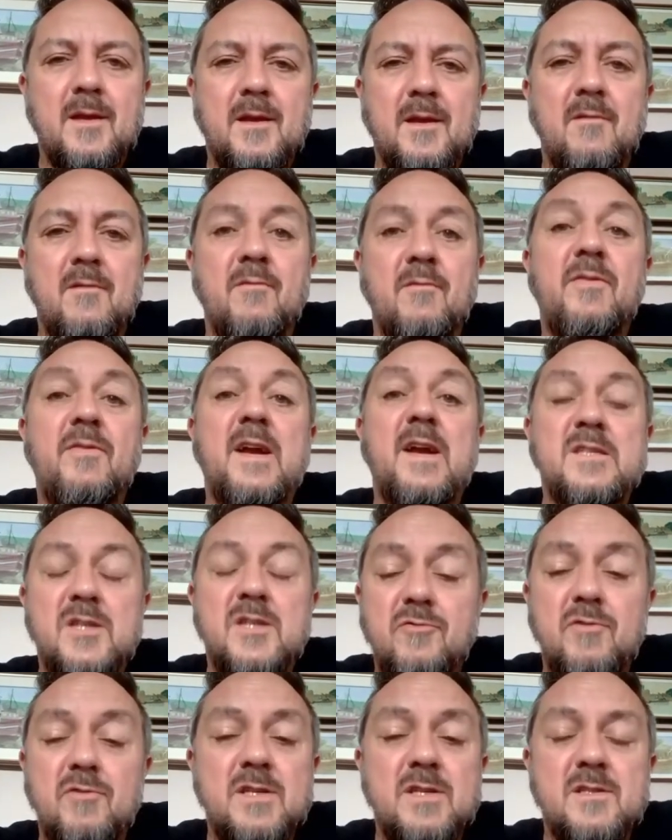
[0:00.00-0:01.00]

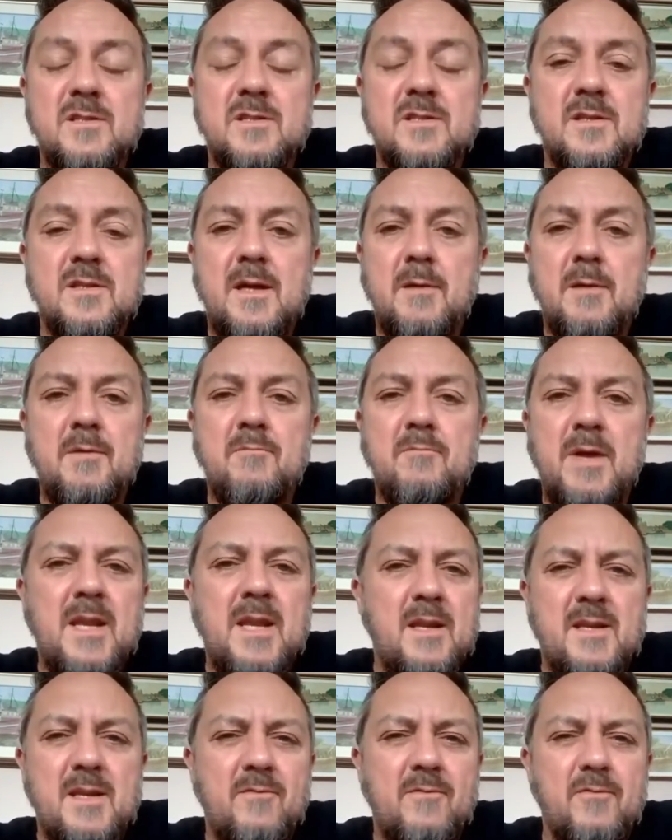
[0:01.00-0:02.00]
confectionaries, I mean, many
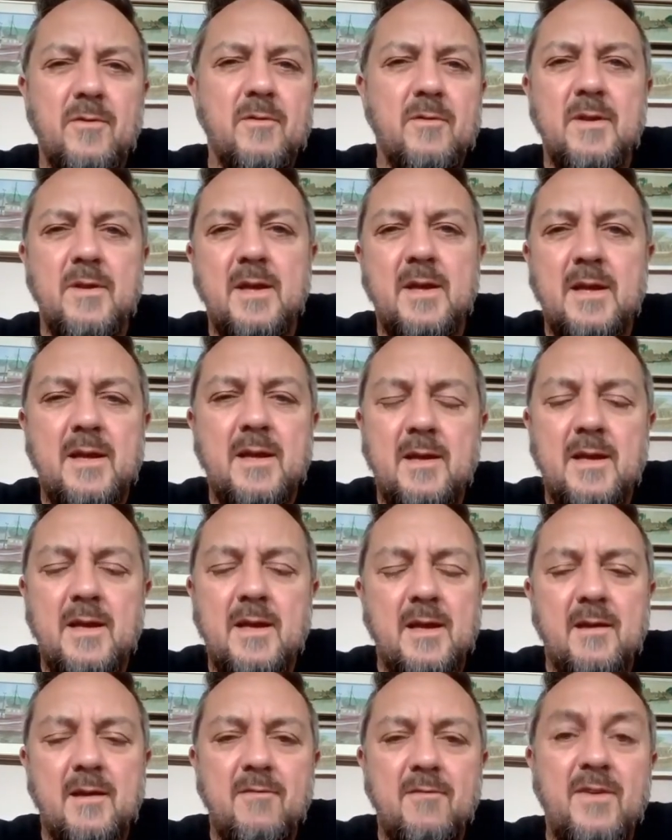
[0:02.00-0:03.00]
different
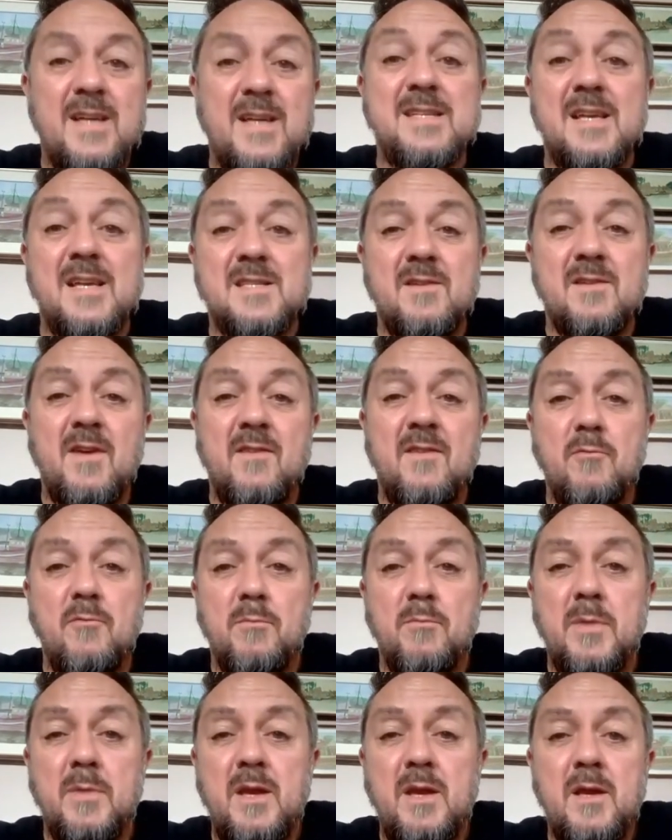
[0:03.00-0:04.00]
facets of F&B